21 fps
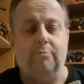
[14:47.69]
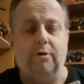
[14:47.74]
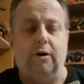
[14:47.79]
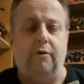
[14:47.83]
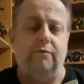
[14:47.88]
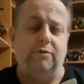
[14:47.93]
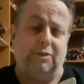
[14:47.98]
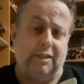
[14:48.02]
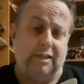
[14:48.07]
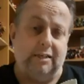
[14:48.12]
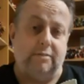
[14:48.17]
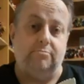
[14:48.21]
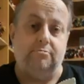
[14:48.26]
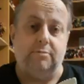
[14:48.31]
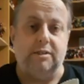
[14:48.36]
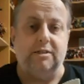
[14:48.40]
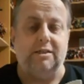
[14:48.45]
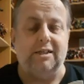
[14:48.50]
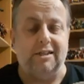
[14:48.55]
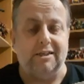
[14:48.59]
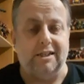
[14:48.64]
Obviously, he
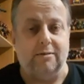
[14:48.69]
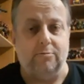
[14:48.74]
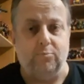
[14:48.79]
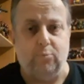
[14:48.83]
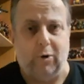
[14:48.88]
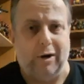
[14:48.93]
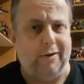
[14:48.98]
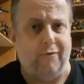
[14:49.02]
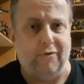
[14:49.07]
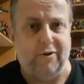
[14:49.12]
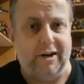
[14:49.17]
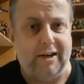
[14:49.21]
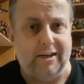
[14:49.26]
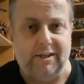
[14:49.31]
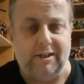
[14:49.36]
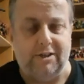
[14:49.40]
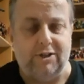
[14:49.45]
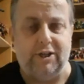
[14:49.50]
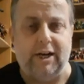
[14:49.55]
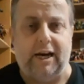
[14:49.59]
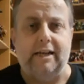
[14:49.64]
says it, whatever it is
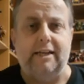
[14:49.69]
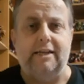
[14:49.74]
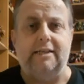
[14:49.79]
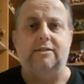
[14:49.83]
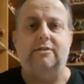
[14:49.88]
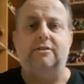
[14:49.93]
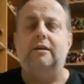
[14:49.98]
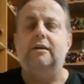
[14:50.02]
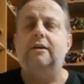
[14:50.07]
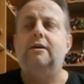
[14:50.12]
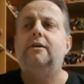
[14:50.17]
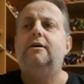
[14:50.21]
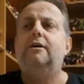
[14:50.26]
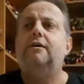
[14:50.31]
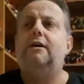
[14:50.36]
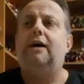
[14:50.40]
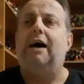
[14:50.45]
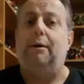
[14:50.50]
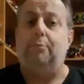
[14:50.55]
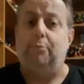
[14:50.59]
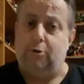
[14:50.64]
in Chinese.
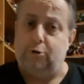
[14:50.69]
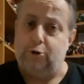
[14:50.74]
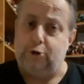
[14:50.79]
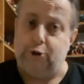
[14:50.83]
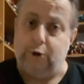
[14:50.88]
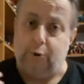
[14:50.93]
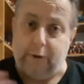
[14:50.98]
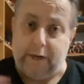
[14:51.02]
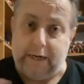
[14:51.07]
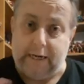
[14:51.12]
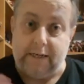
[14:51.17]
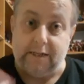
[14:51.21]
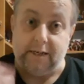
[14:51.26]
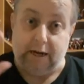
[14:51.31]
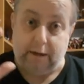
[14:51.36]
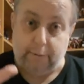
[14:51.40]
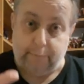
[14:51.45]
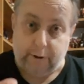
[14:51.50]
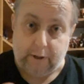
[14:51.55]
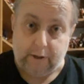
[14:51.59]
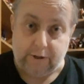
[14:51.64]
I'm not sure what it is. I
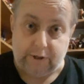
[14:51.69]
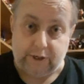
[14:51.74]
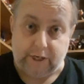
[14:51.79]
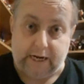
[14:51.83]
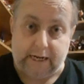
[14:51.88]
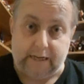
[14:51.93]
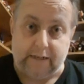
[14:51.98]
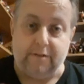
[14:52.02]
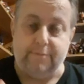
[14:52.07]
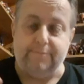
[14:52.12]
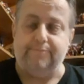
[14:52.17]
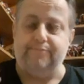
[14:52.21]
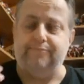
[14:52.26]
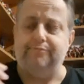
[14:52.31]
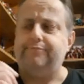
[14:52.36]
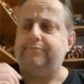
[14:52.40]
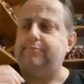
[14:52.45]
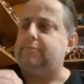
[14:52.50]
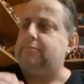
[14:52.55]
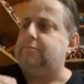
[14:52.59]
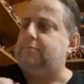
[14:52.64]
apologise.
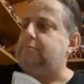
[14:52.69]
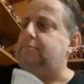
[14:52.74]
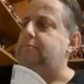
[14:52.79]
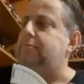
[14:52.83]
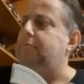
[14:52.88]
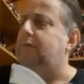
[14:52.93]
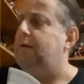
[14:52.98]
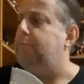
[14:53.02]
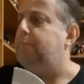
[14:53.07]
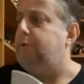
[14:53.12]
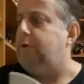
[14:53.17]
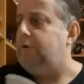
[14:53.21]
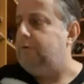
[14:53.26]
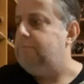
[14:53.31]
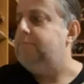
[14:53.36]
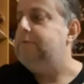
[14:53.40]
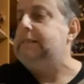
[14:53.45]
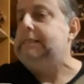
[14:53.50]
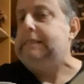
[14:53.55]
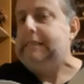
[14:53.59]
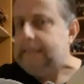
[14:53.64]
But
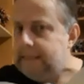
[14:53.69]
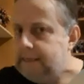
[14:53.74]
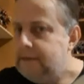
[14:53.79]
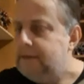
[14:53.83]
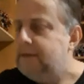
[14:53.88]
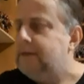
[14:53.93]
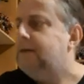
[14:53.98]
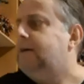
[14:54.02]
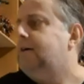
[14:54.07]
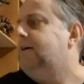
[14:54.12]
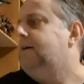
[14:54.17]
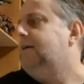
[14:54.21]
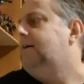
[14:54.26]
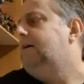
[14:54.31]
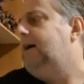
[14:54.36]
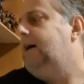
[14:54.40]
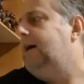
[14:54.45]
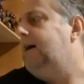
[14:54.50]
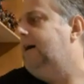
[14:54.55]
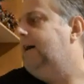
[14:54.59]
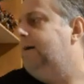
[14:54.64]

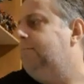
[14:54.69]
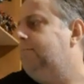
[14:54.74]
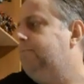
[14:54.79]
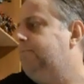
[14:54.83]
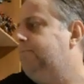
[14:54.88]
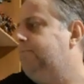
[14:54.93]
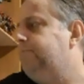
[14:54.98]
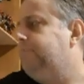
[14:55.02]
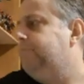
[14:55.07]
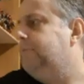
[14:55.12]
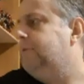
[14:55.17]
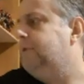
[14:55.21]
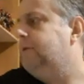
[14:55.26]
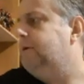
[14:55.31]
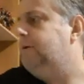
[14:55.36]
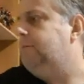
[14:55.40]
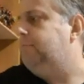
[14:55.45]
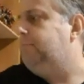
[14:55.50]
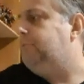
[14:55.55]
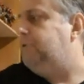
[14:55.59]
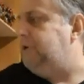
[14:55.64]

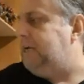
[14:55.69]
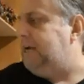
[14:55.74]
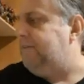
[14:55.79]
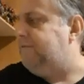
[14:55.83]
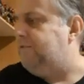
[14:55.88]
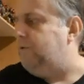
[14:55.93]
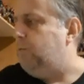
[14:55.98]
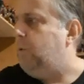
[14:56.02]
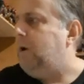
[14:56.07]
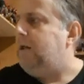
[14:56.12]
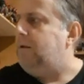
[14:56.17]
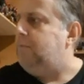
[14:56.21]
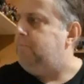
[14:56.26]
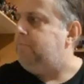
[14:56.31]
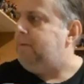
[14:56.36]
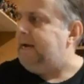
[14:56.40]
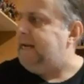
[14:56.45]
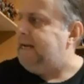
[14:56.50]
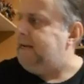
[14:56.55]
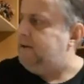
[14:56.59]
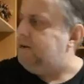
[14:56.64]
yeah, for
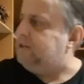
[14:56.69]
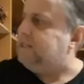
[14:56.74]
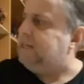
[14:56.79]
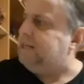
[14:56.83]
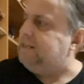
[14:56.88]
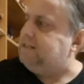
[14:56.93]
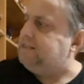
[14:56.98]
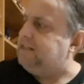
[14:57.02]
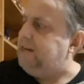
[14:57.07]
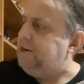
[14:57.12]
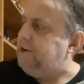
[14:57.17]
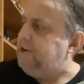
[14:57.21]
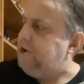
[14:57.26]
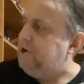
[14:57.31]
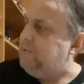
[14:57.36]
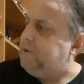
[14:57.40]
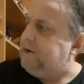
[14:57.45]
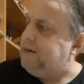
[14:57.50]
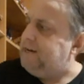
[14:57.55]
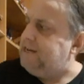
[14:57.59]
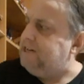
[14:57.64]
well-madness, I'd say
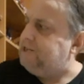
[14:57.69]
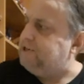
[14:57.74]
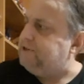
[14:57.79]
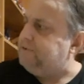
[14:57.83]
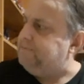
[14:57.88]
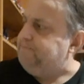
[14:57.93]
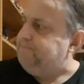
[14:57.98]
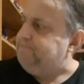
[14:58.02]
Newage.